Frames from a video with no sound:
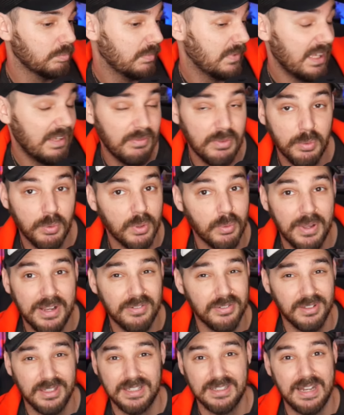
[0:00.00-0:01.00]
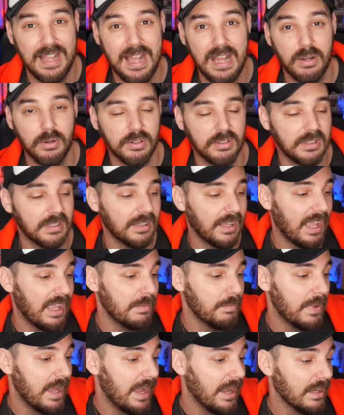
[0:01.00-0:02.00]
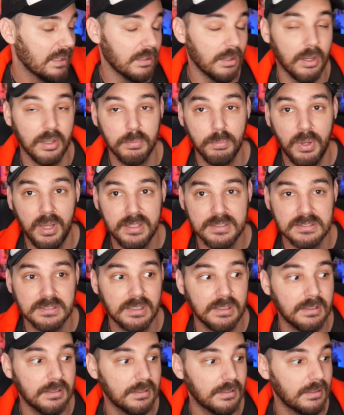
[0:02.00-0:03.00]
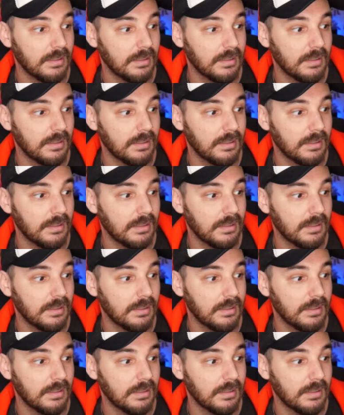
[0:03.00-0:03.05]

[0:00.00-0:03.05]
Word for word: even went away for like an hour and then came back and unpaused it,